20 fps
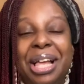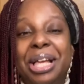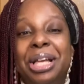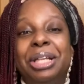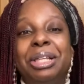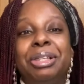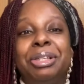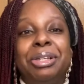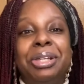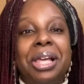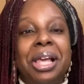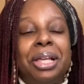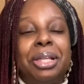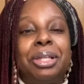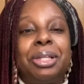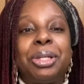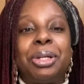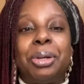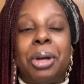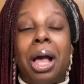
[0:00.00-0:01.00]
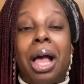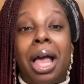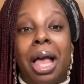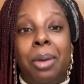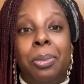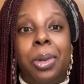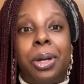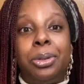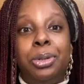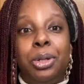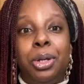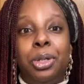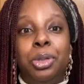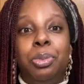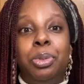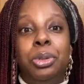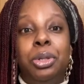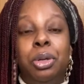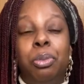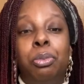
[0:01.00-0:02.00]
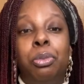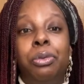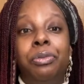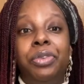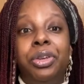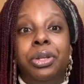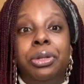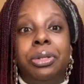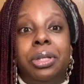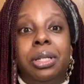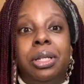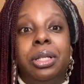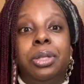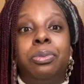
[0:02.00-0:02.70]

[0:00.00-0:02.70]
so yeah, so I am actually going to be doing more videos like this,